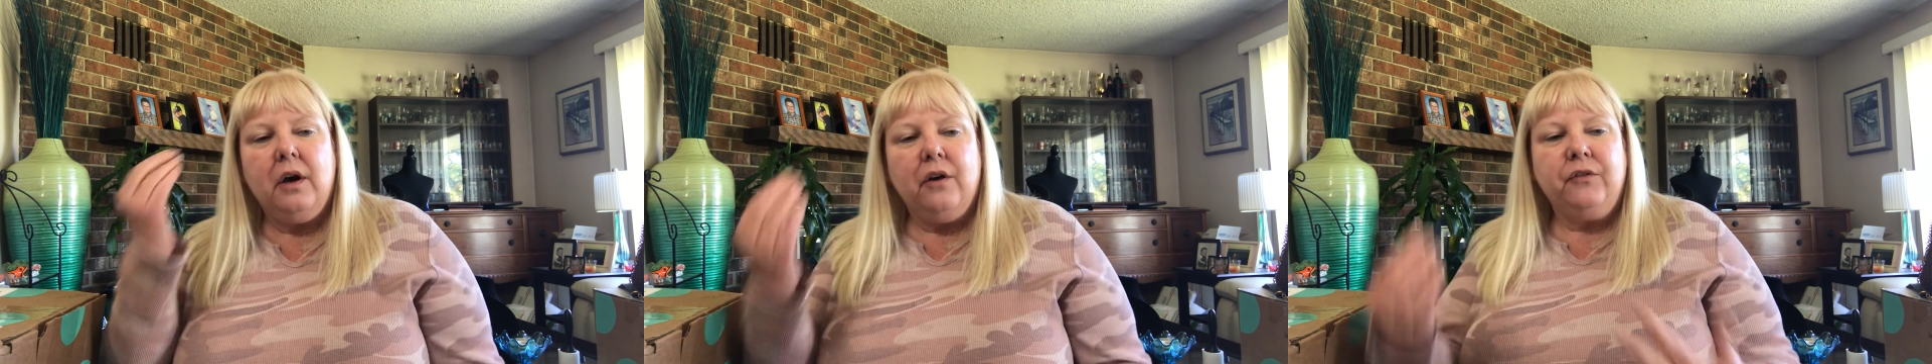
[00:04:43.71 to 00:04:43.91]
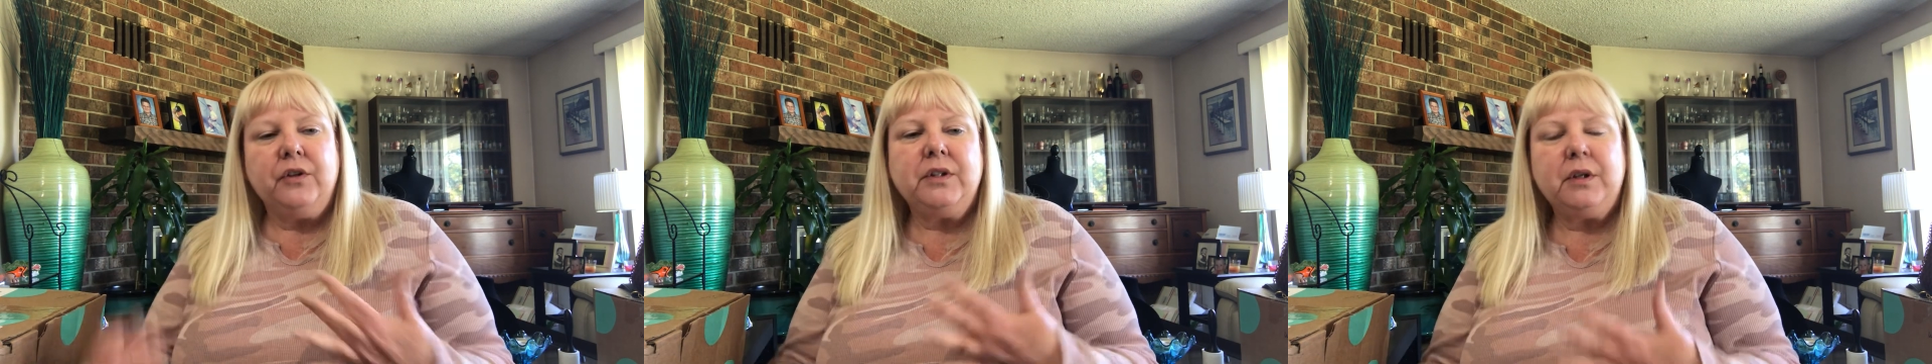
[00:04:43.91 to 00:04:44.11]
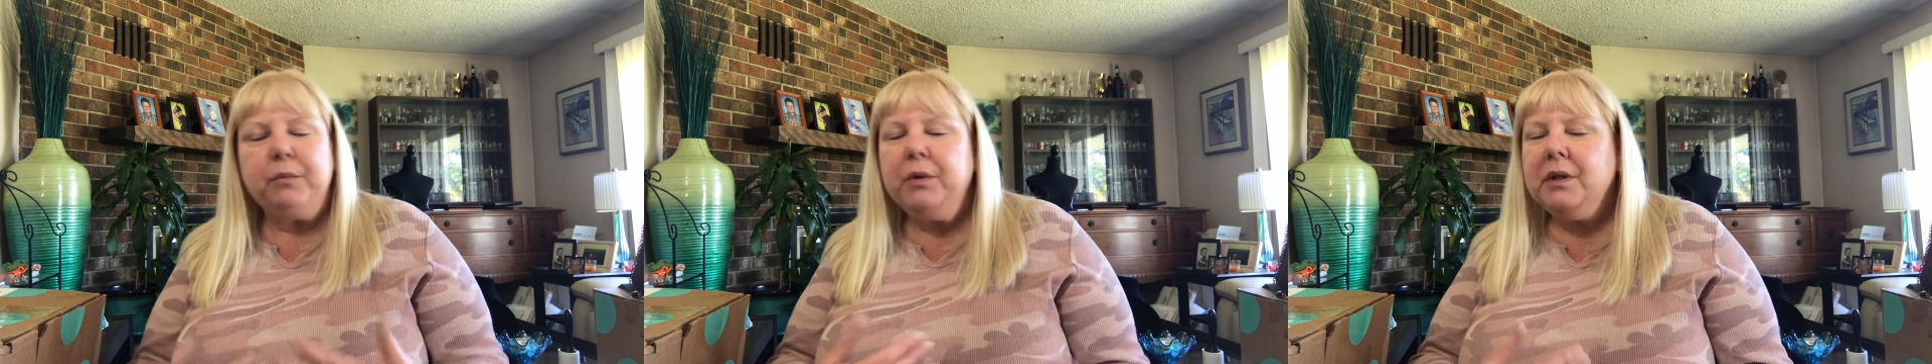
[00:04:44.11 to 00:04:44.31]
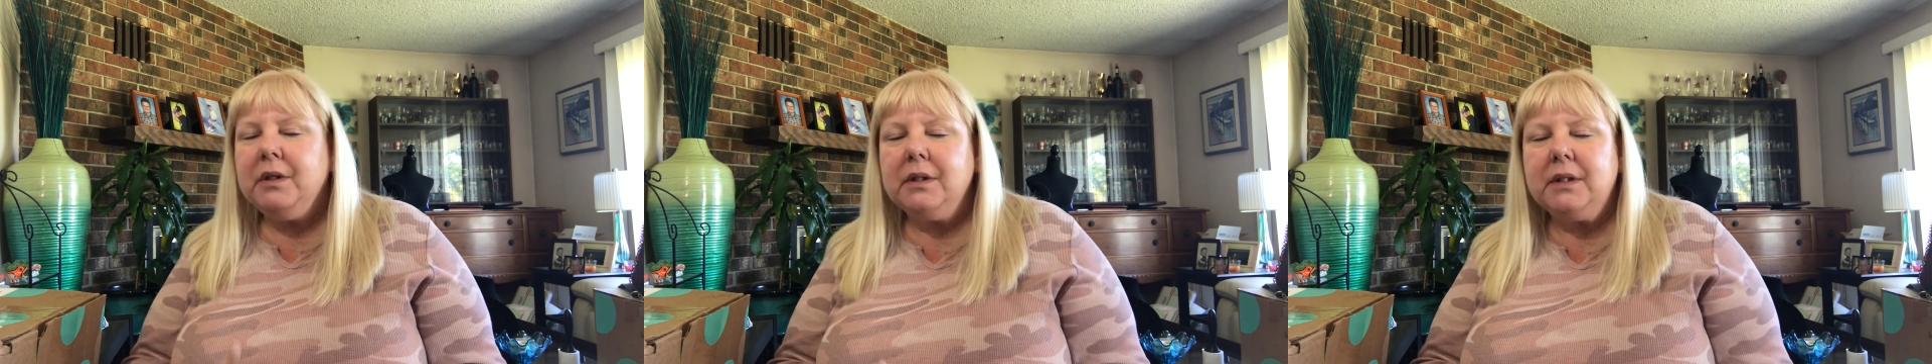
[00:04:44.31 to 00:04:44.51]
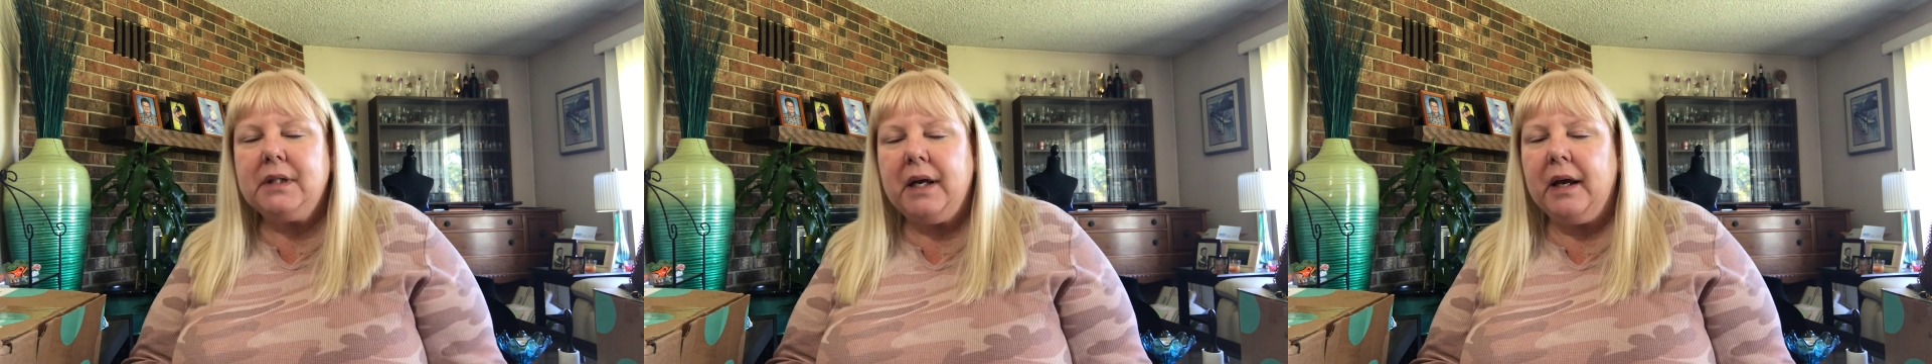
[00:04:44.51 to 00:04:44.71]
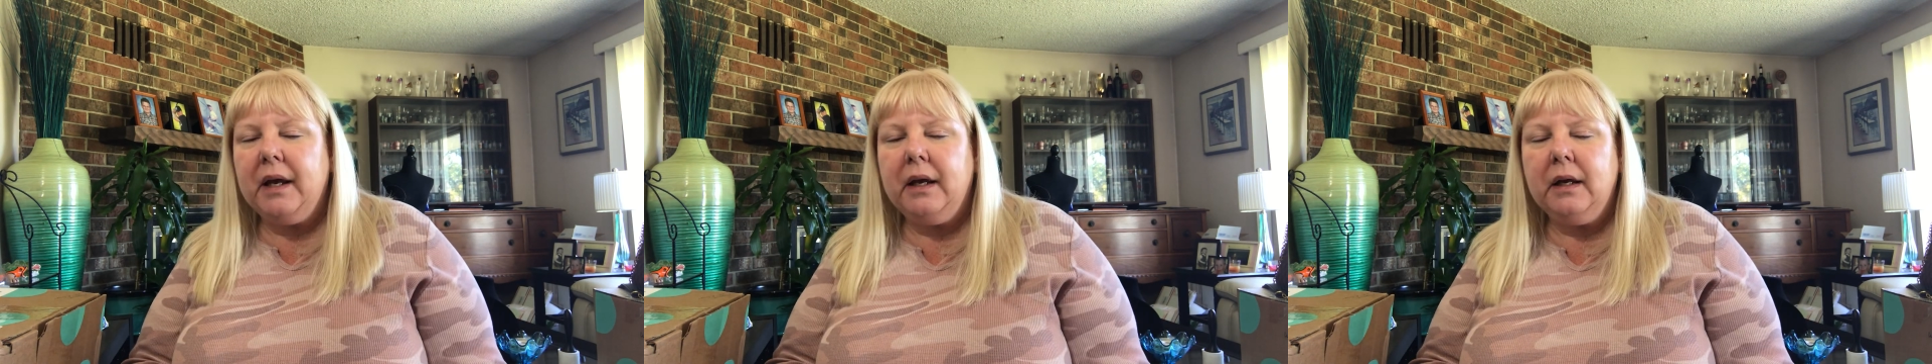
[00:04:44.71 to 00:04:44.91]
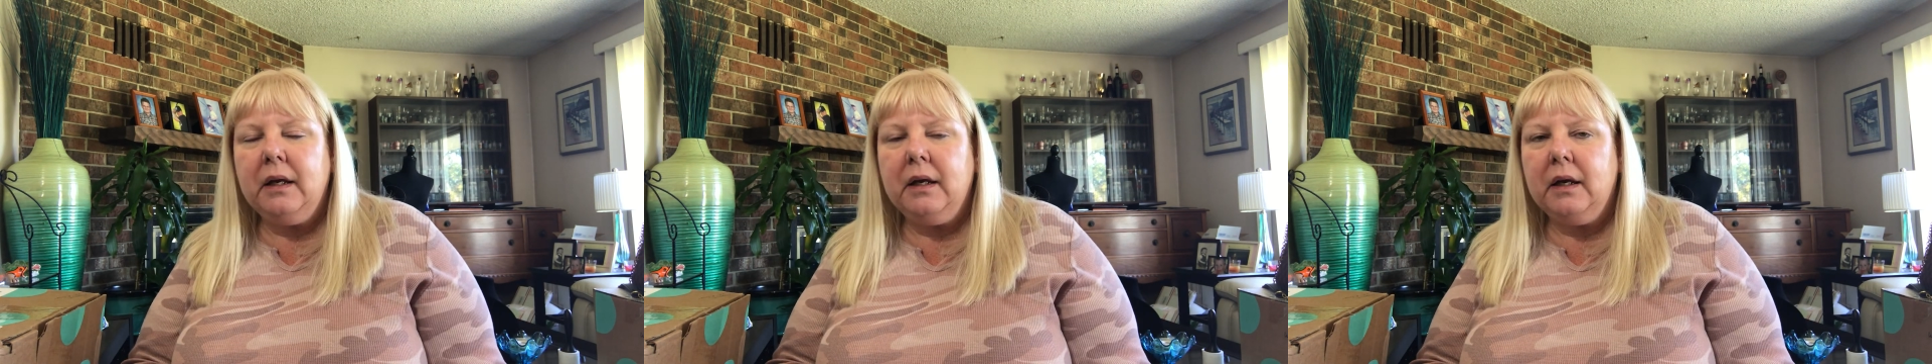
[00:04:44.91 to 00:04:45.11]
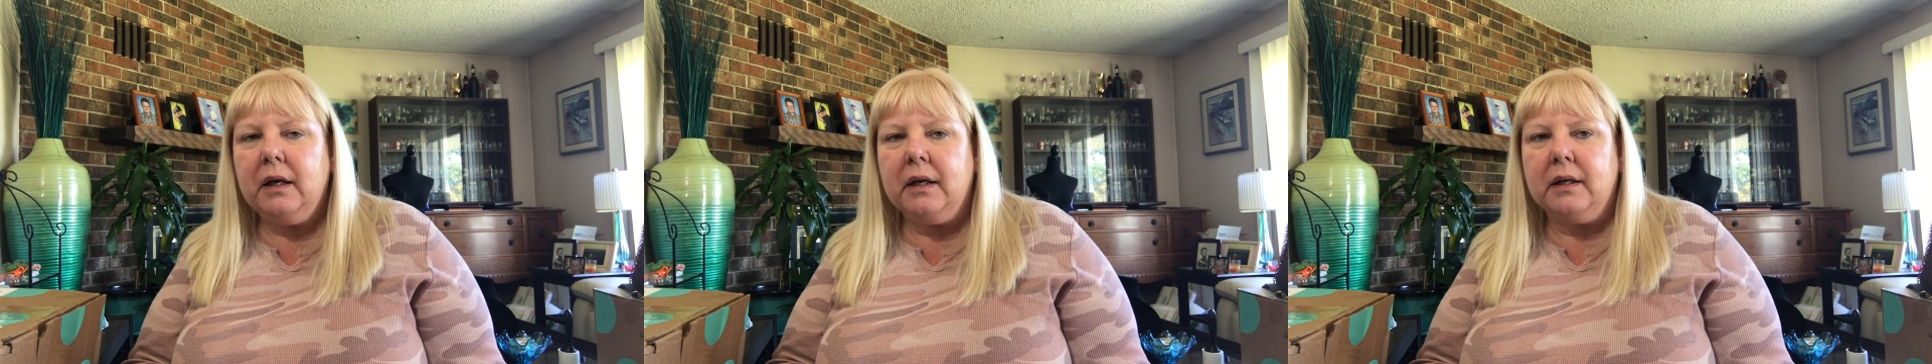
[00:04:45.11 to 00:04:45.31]
for someone to
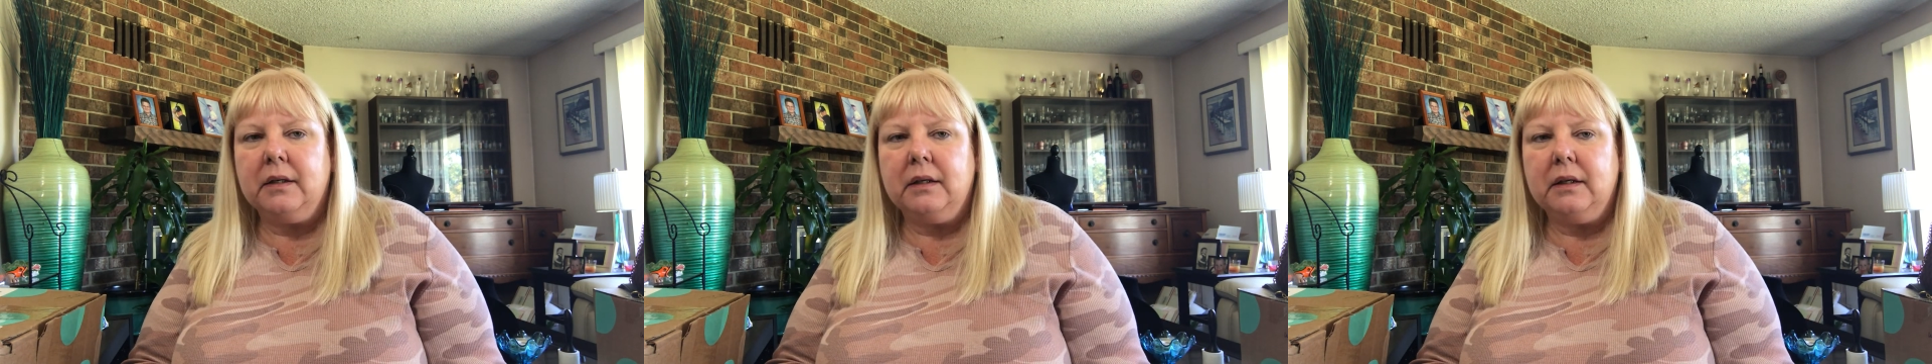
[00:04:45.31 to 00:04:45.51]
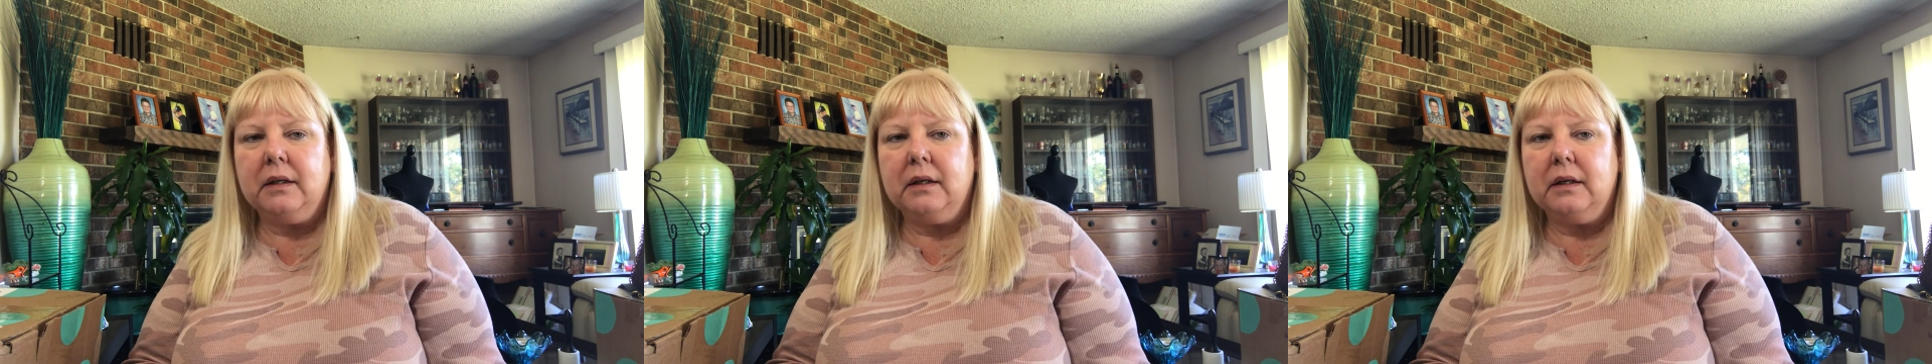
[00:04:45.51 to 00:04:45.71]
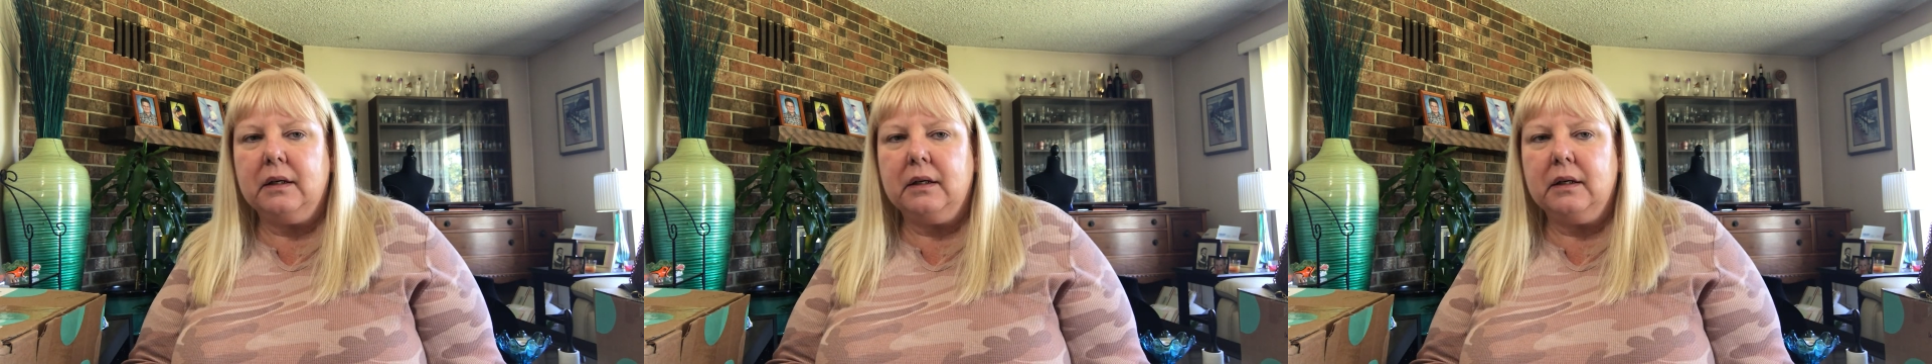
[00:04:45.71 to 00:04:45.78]
say it